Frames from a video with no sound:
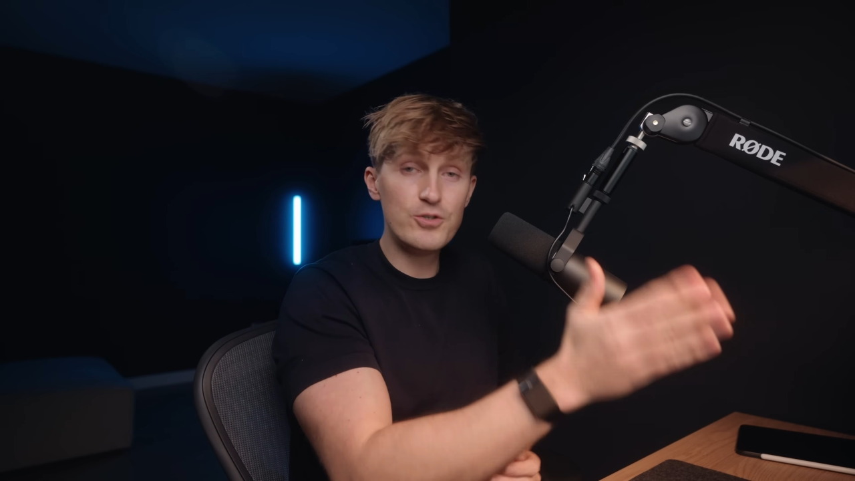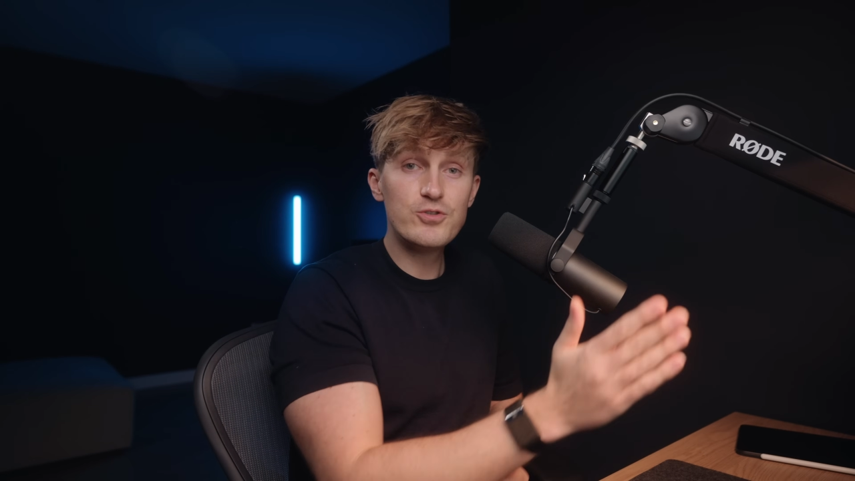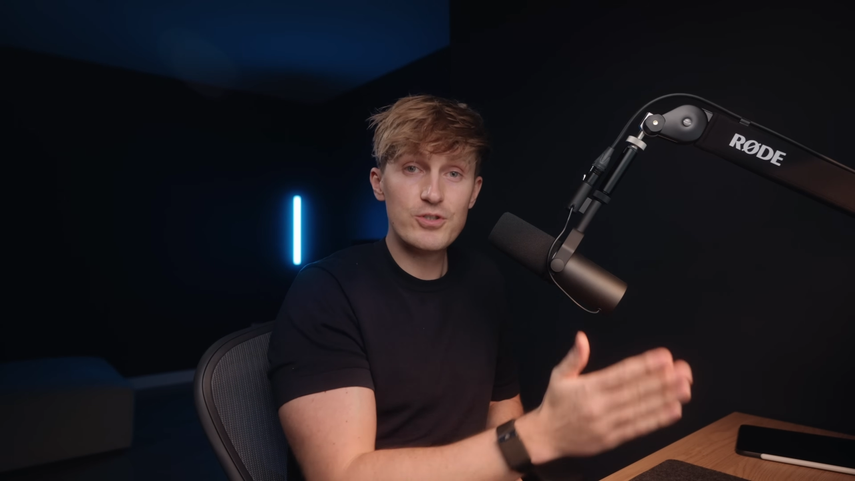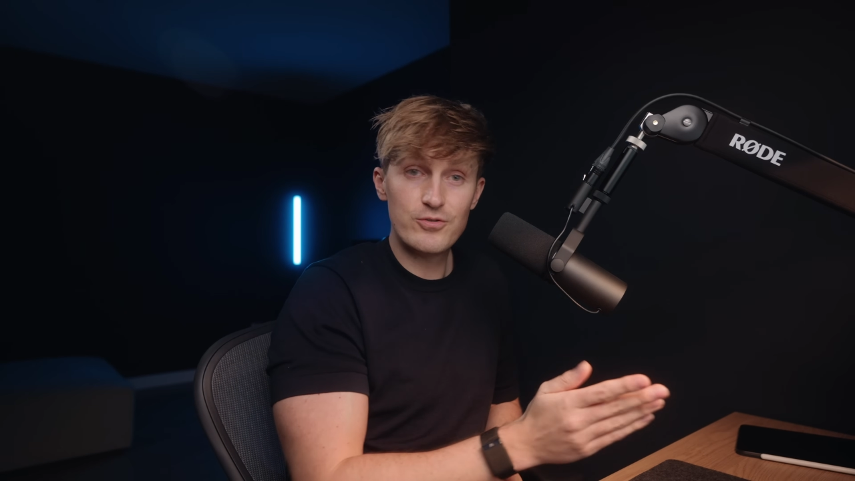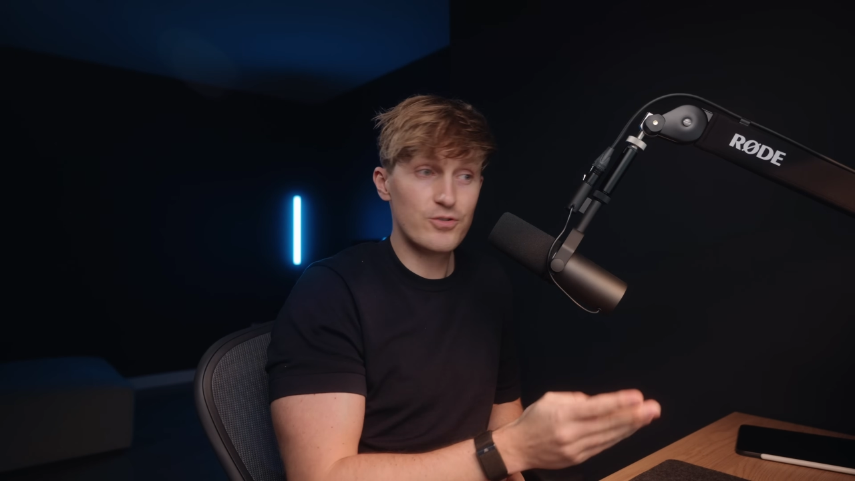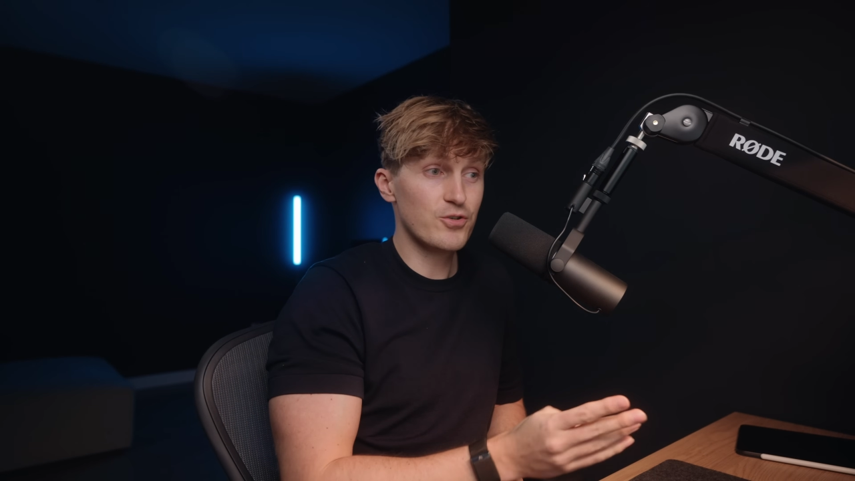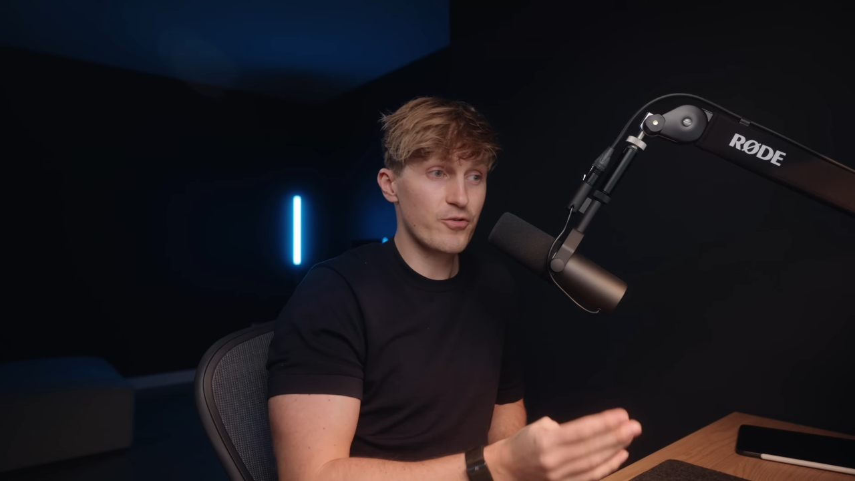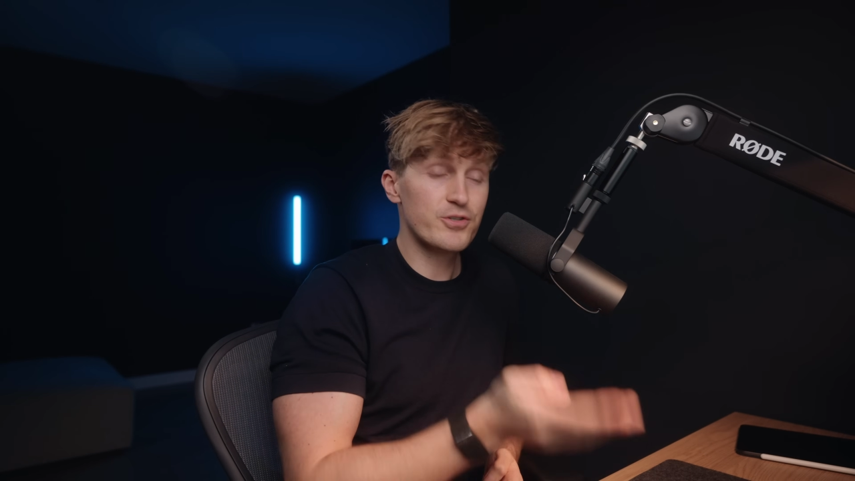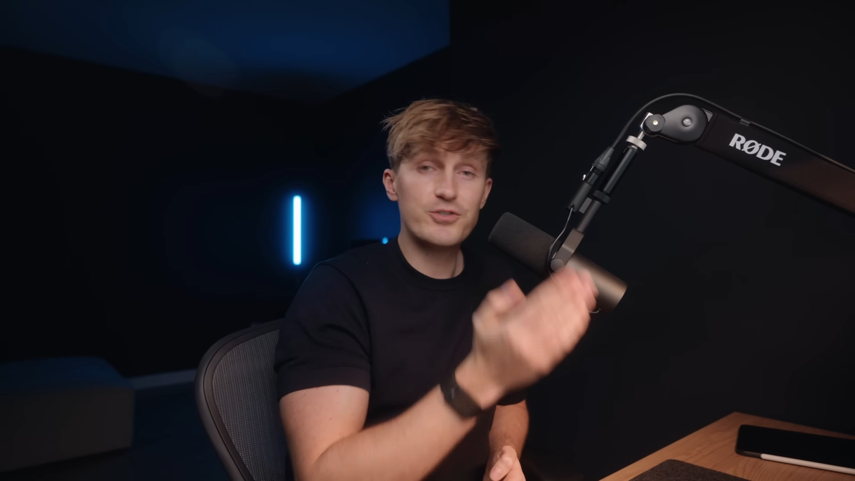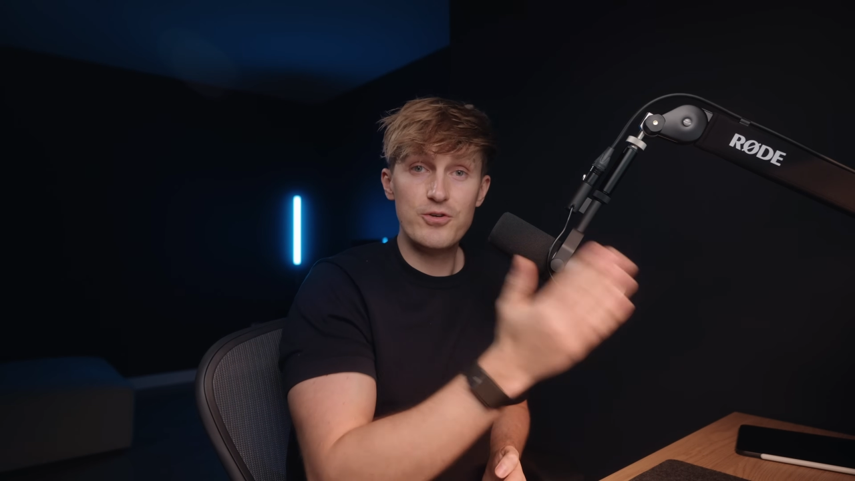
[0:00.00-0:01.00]
use
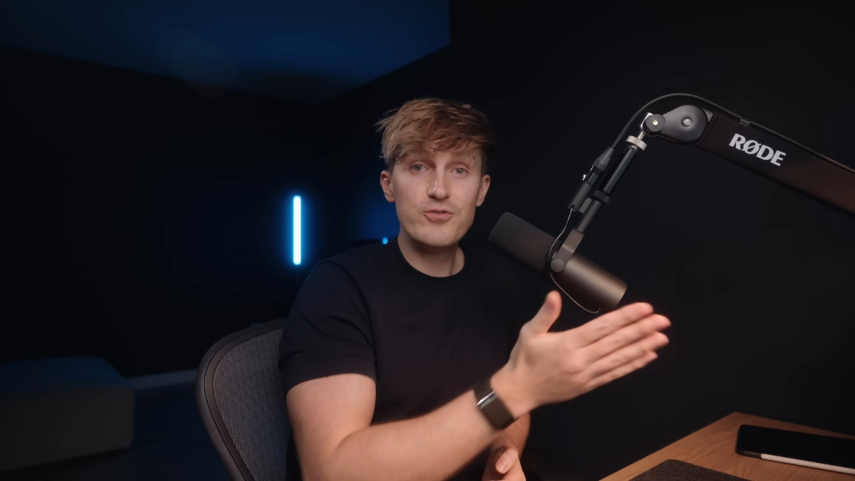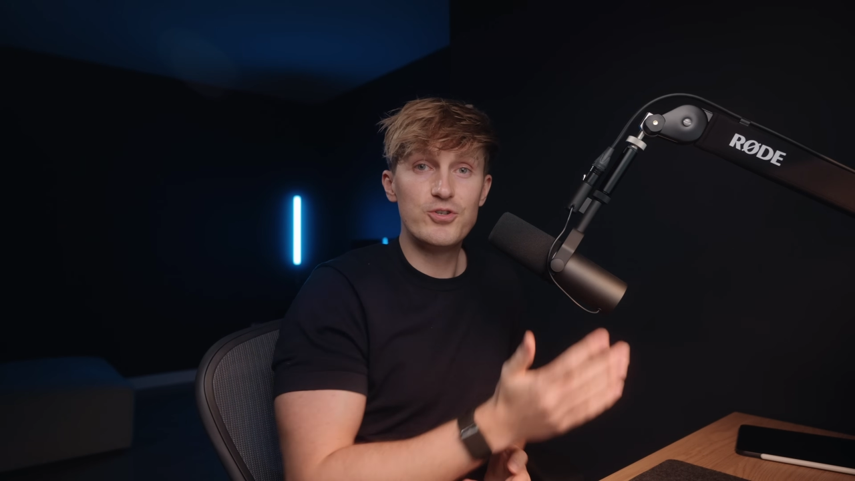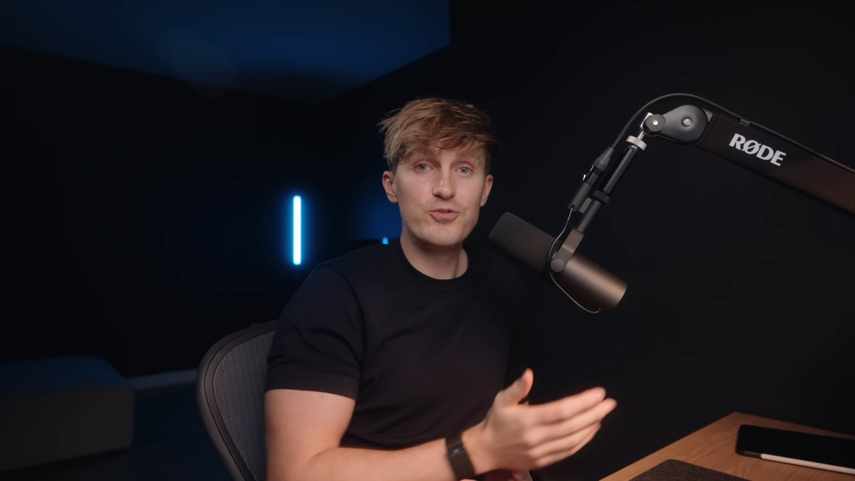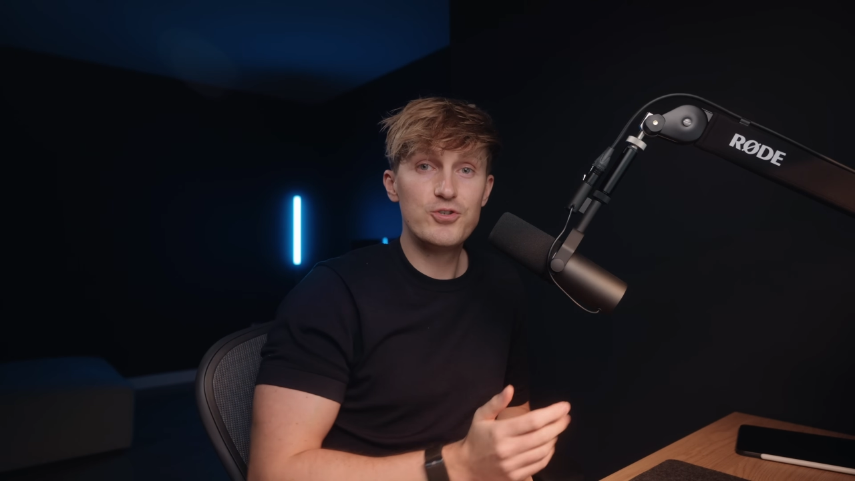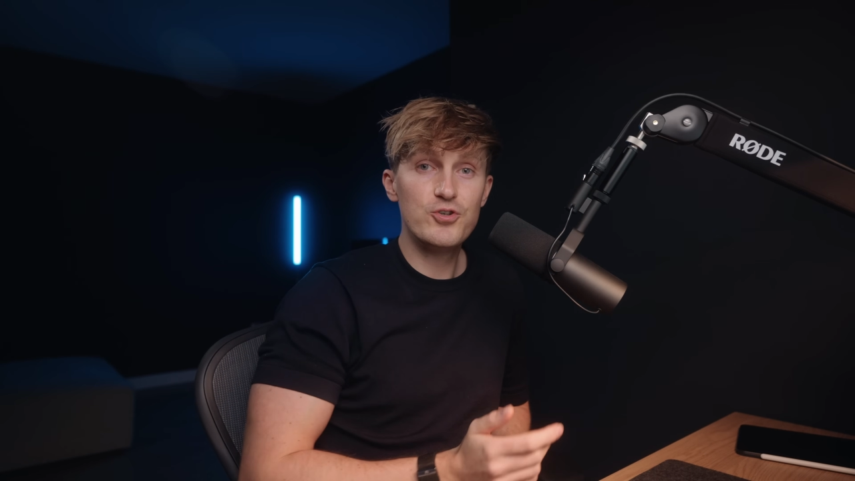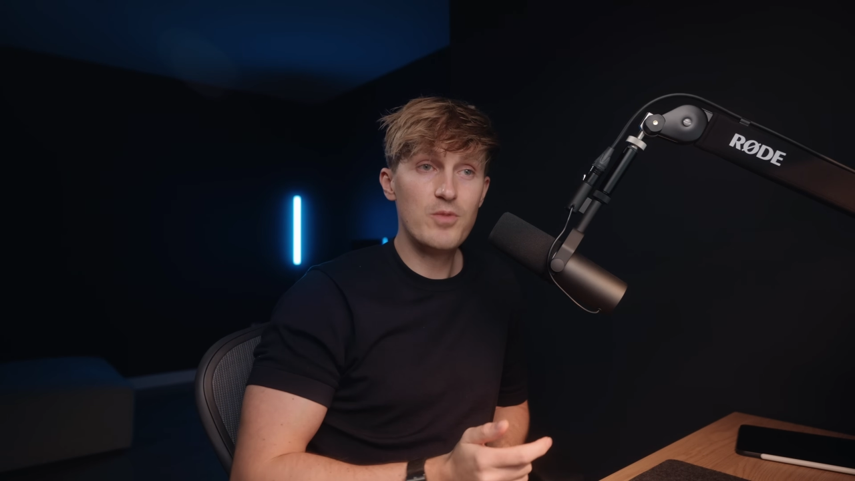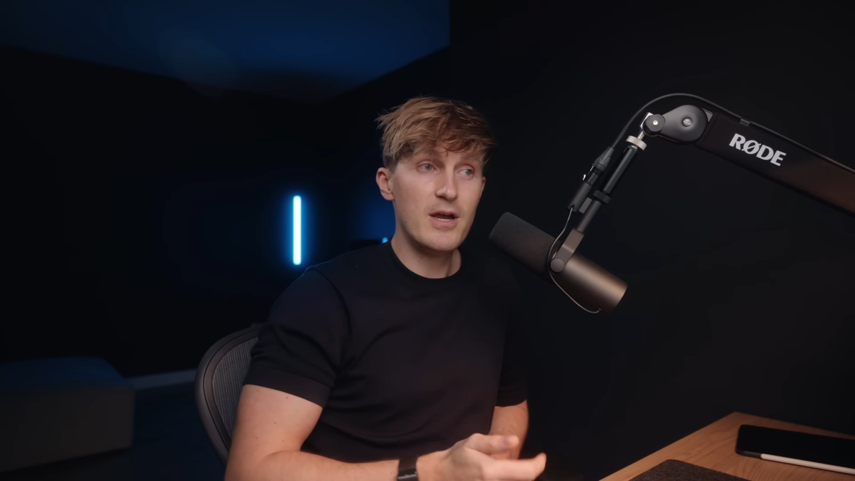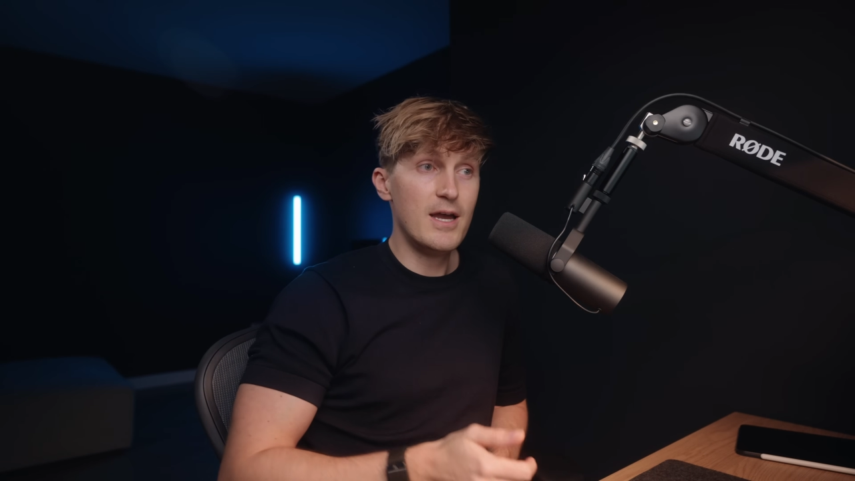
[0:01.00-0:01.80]
tutorials, use YouTube,